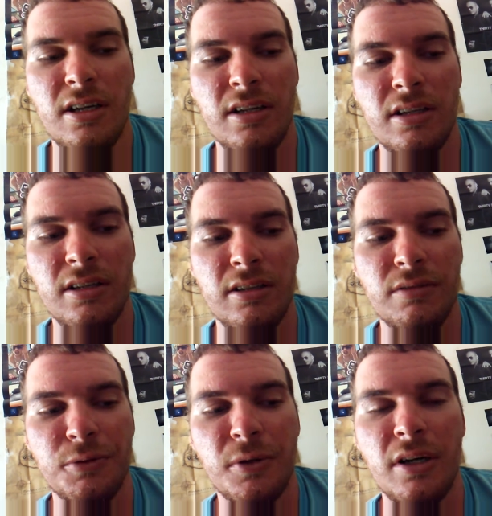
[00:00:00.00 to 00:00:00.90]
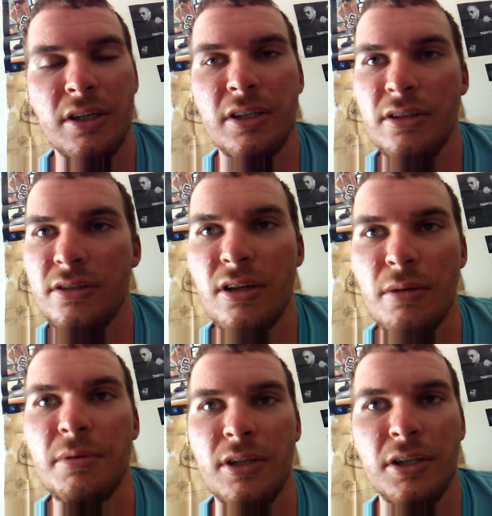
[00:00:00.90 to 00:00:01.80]
The Veronicas
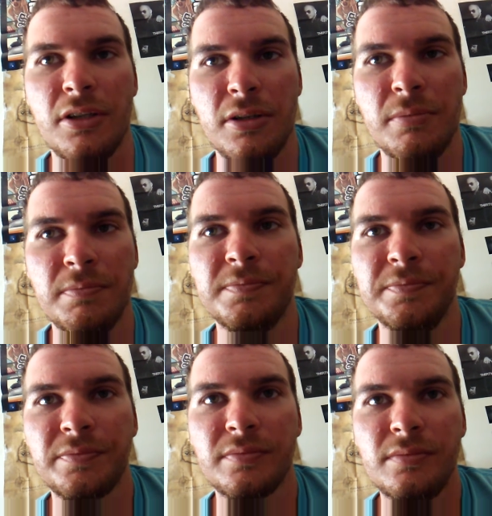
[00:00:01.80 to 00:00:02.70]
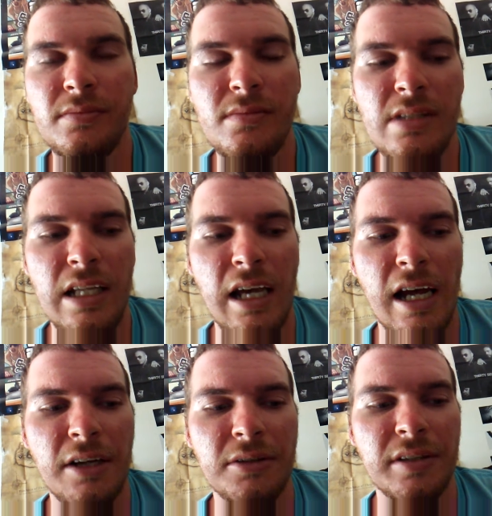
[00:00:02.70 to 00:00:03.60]
are pretty good.
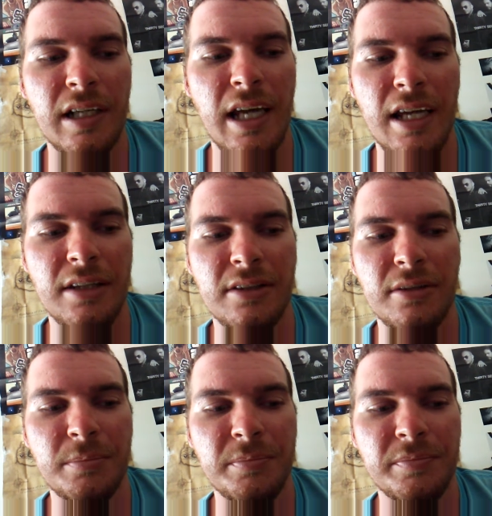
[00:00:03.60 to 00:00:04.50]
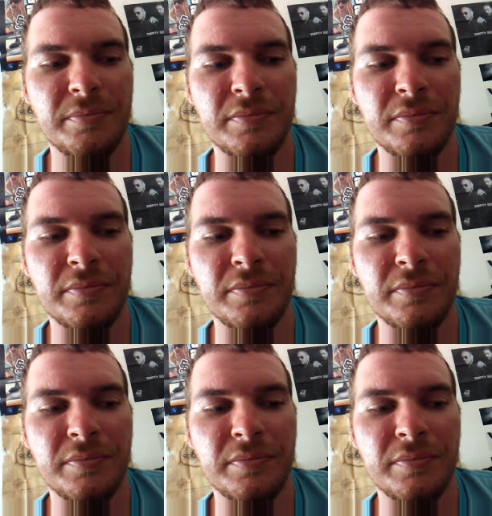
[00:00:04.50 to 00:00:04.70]
I don't hate them.